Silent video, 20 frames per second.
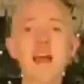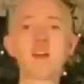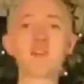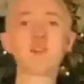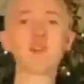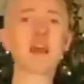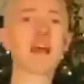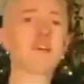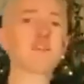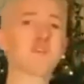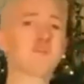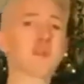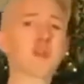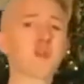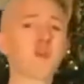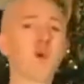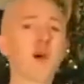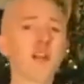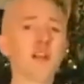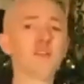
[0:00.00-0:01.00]
about how you'd have to
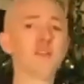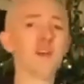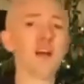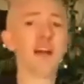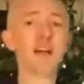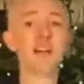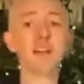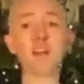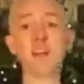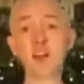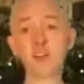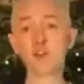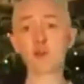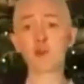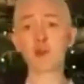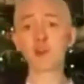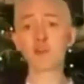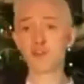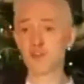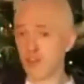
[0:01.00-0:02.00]
be qualified. In
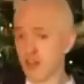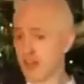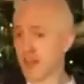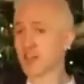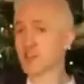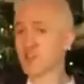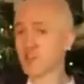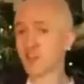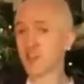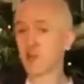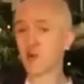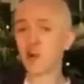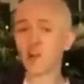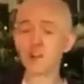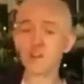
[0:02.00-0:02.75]
other words, financially